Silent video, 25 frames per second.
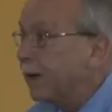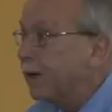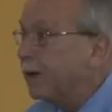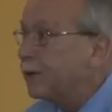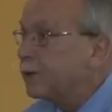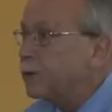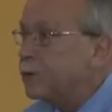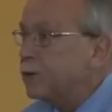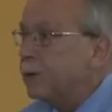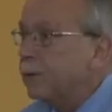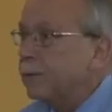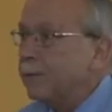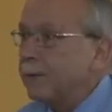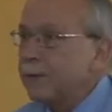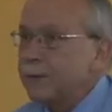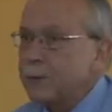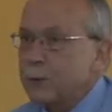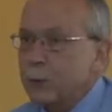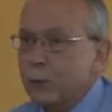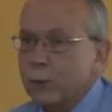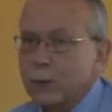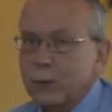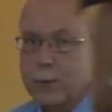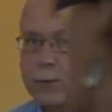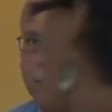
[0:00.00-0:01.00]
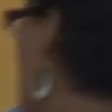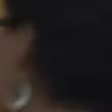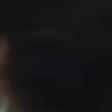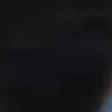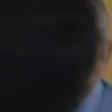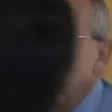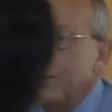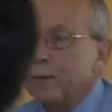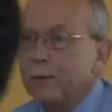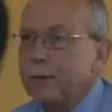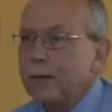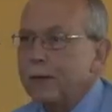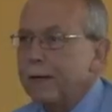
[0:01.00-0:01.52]
I assume that's all of
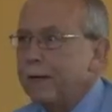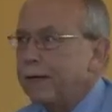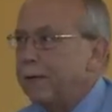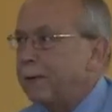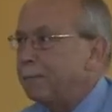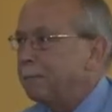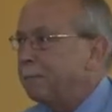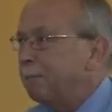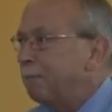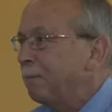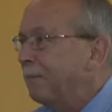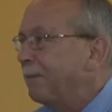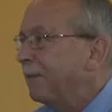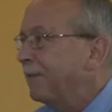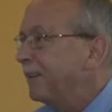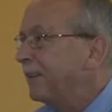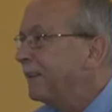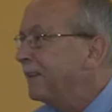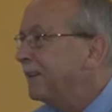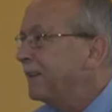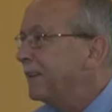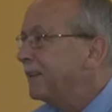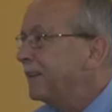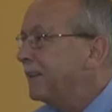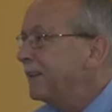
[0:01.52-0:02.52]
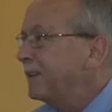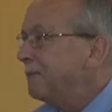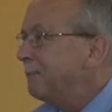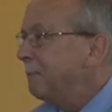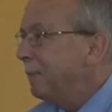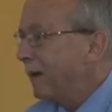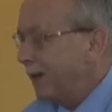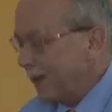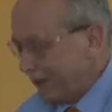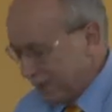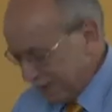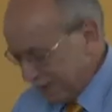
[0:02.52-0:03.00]
you, um, my